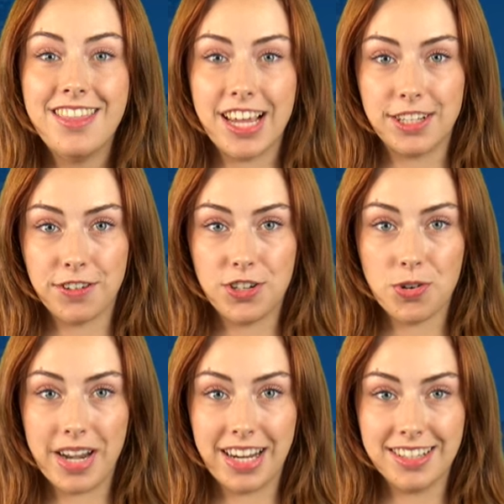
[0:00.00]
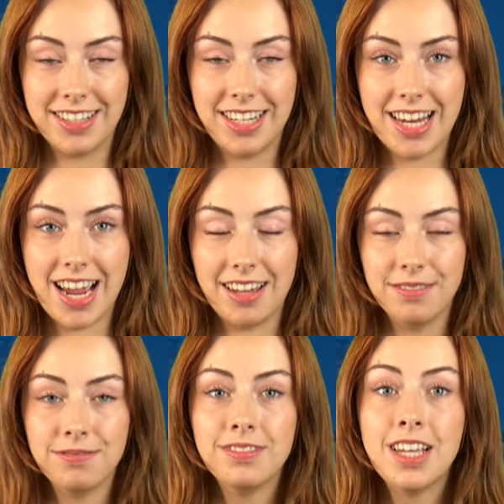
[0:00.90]
Thanks for joining us
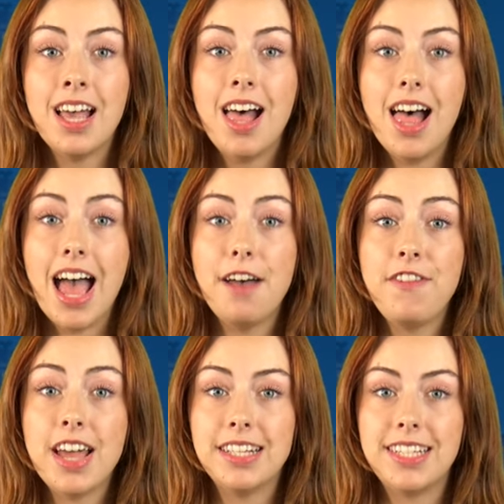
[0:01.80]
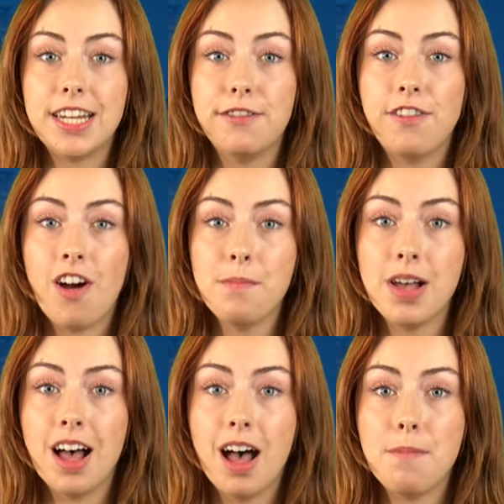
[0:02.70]
today. FSD
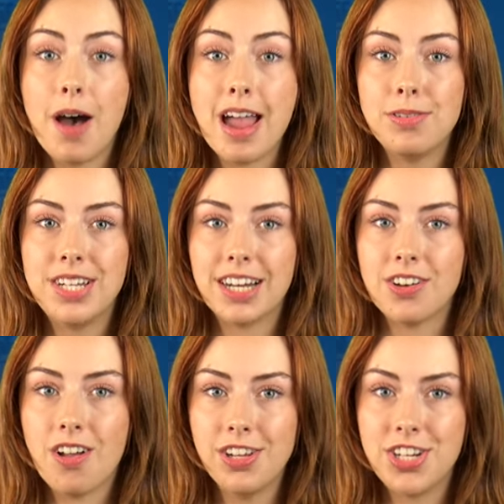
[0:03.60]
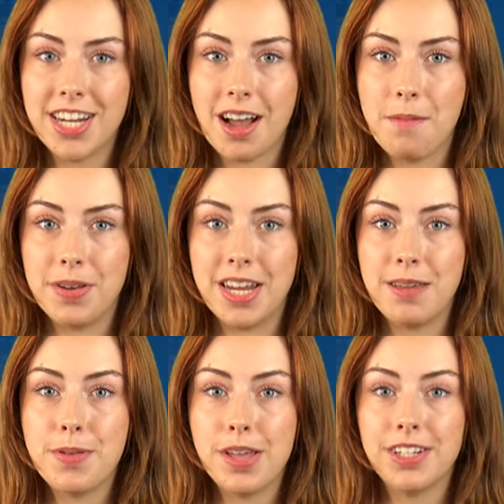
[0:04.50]
Pharma, a biotechnology
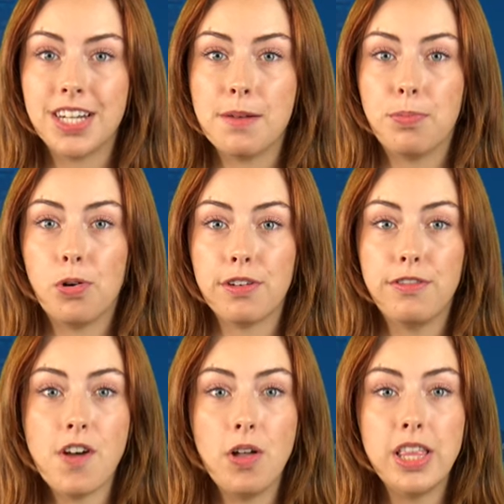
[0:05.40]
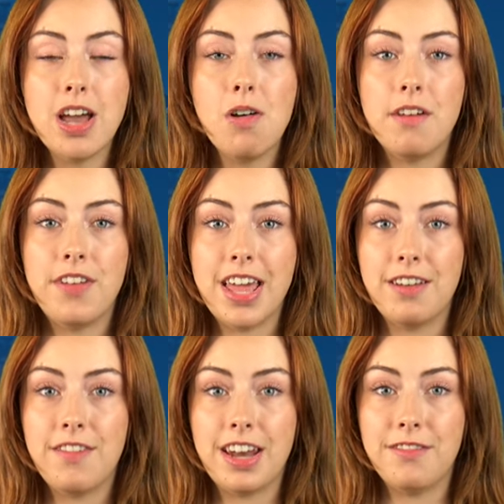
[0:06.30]
company building a portfolio of
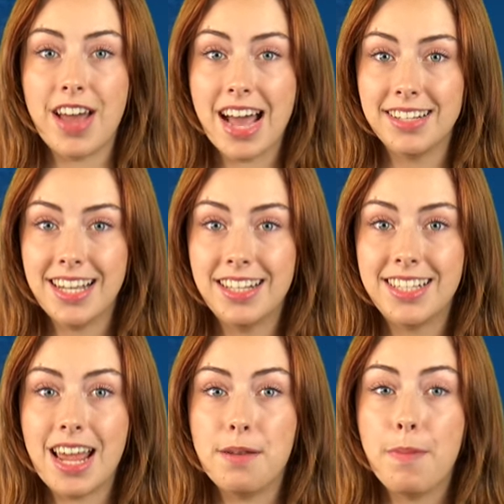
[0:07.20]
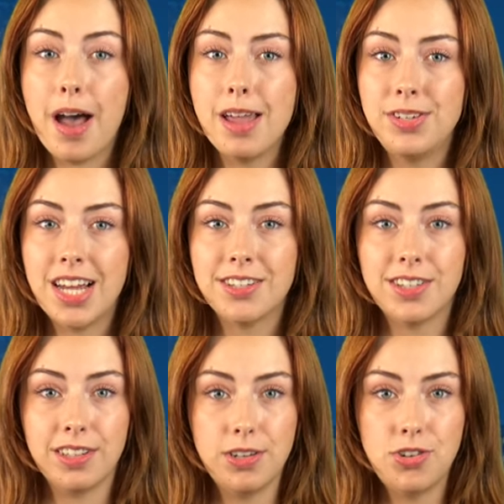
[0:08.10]
innovative assets and biotech
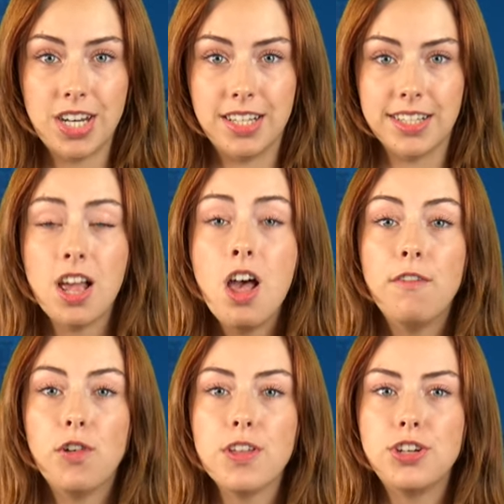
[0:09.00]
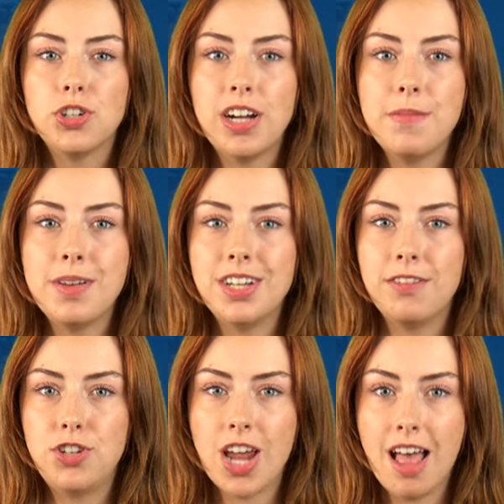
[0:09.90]
solutions for the treatment
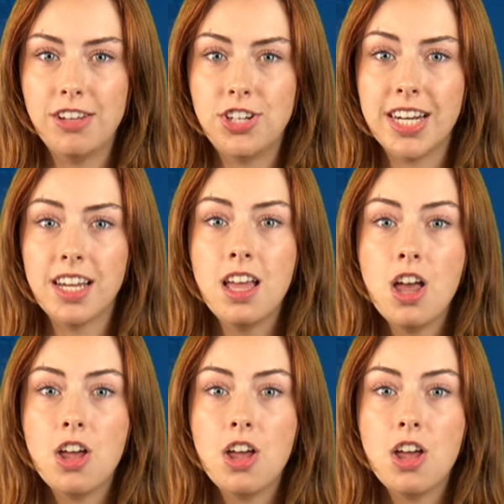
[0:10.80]
of challenging